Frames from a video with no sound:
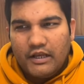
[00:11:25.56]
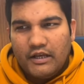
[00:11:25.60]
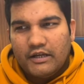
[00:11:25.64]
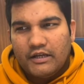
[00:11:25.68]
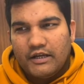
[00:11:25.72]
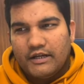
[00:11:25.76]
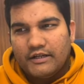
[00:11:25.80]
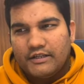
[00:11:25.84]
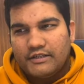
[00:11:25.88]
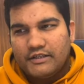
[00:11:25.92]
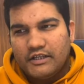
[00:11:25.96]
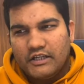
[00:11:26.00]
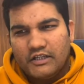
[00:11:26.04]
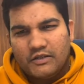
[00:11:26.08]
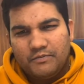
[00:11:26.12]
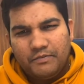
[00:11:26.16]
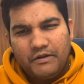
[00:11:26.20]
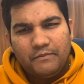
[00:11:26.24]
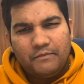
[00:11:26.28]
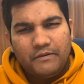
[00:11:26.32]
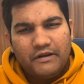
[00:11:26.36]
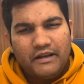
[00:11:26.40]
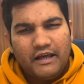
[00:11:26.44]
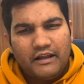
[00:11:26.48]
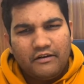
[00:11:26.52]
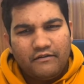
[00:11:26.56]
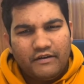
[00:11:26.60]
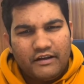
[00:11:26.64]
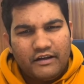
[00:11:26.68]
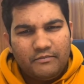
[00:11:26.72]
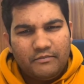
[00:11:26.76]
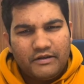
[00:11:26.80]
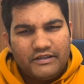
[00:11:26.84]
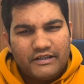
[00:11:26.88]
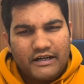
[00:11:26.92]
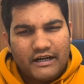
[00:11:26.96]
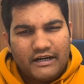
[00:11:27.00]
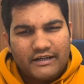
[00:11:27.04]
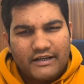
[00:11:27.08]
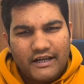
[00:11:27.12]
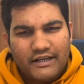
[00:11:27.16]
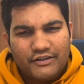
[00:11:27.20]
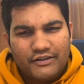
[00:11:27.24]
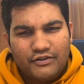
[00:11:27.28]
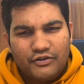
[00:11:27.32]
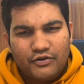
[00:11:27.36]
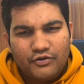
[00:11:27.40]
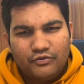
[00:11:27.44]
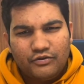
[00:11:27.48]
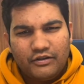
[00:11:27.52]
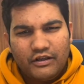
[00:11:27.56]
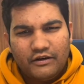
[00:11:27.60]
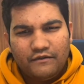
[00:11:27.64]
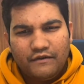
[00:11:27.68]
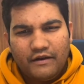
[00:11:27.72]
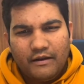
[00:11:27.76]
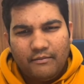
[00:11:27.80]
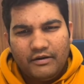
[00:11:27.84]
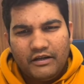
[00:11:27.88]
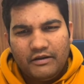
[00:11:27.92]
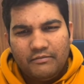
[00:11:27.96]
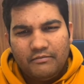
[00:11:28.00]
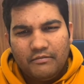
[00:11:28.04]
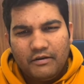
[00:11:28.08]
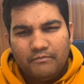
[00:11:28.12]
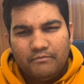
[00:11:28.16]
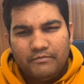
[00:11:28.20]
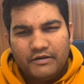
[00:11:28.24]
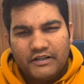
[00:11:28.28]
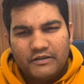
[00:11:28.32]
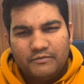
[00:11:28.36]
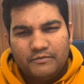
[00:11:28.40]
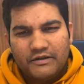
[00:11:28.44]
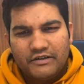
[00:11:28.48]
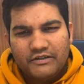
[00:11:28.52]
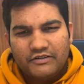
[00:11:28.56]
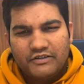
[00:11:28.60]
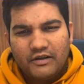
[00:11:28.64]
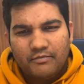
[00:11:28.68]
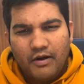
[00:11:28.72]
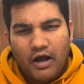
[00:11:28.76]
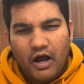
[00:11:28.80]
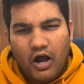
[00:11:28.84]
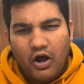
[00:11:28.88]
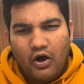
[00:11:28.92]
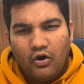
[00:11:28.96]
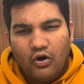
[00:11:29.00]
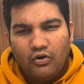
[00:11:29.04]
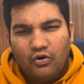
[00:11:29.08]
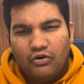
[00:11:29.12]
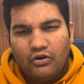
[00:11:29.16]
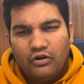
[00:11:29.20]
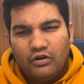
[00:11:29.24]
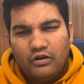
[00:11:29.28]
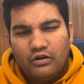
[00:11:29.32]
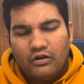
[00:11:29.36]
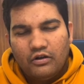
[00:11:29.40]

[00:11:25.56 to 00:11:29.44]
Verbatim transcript: right such people are very much attached to their family members but somehow